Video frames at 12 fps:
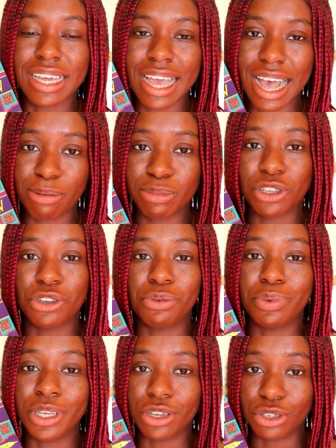I
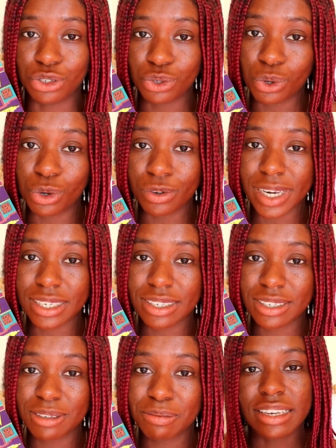absolutely adore it.